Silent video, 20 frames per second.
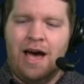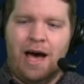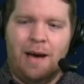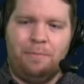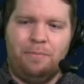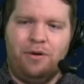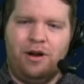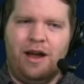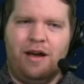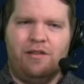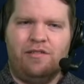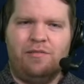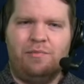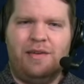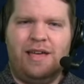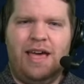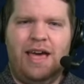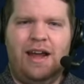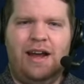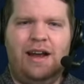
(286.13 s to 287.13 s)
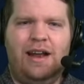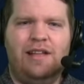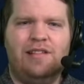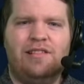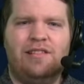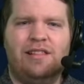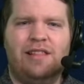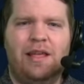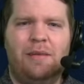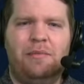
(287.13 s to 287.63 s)
I put out some
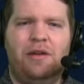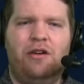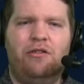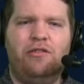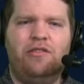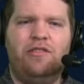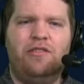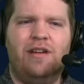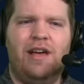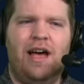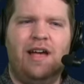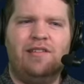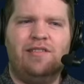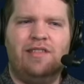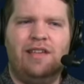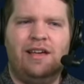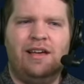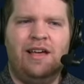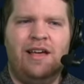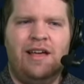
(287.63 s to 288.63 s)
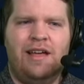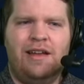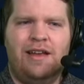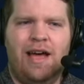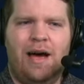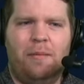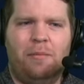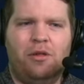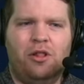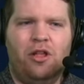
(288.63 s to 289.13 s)
candidates. Let me know what you guys think
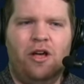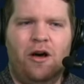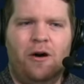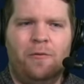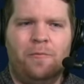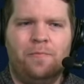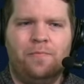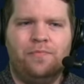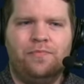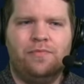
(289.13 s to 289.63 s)
down below.